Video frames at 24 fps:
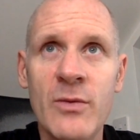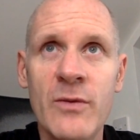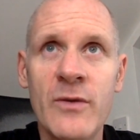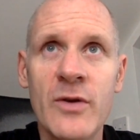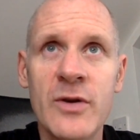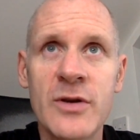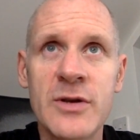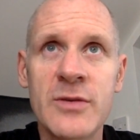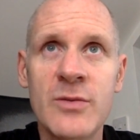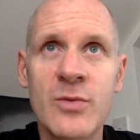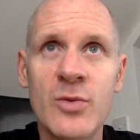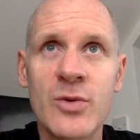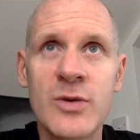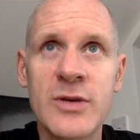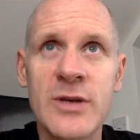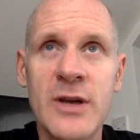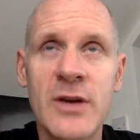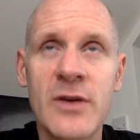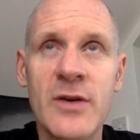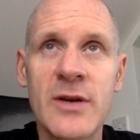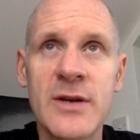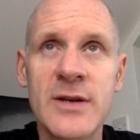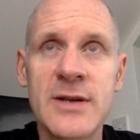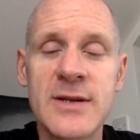We've got some more
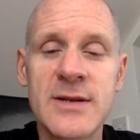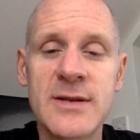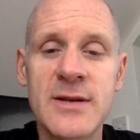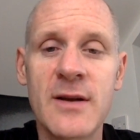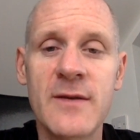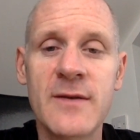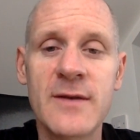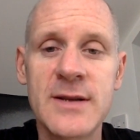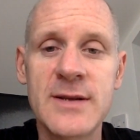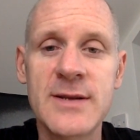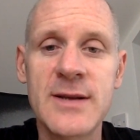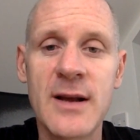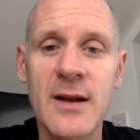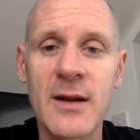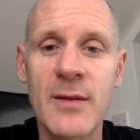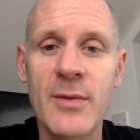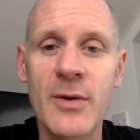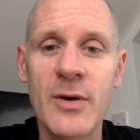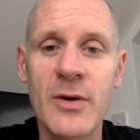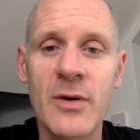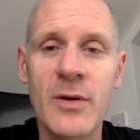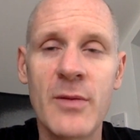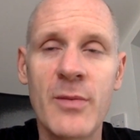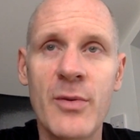secrets and stuff to tell
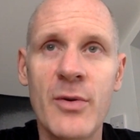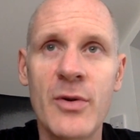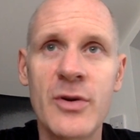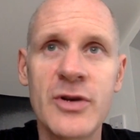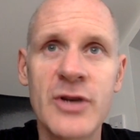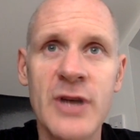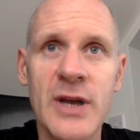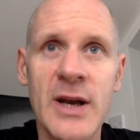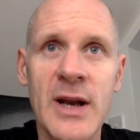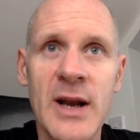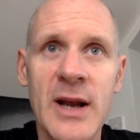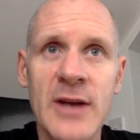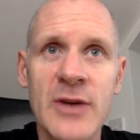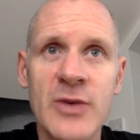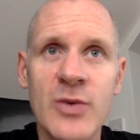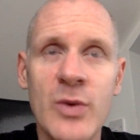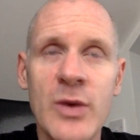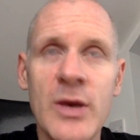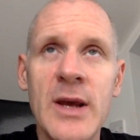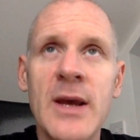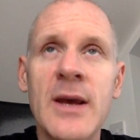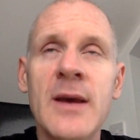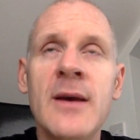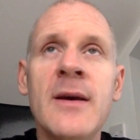about the project next
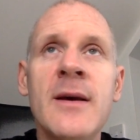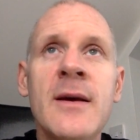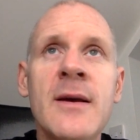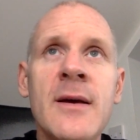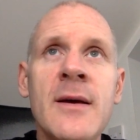week.